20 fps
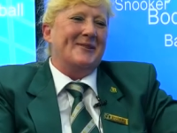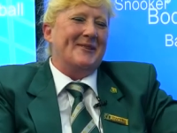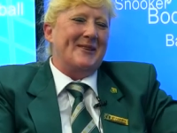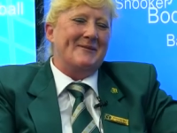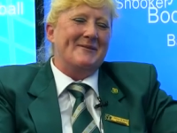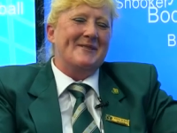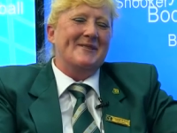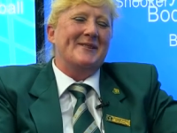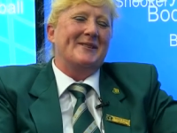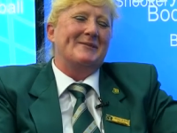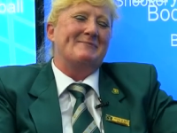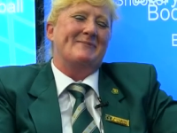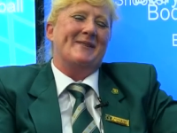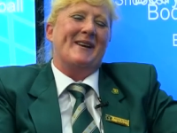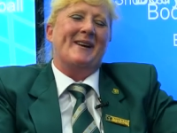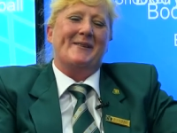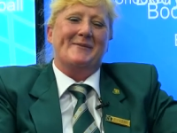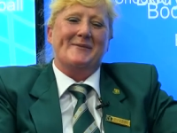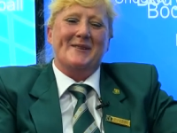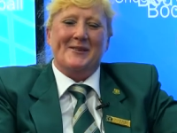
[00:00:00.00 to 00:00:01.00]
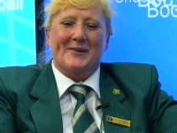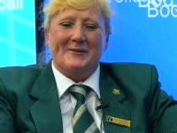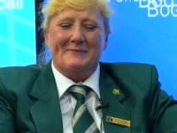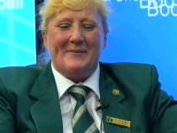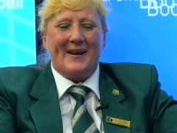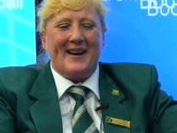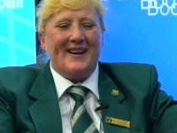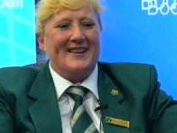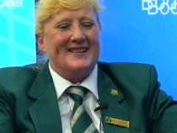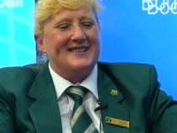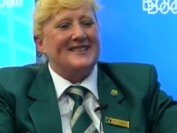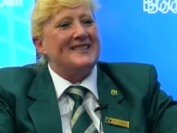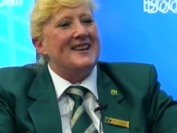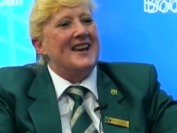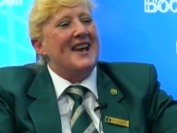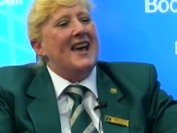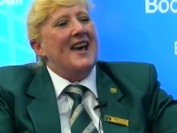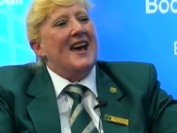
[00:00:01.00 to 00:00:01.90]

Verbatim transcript: although we're not, yeah, we're not pirates.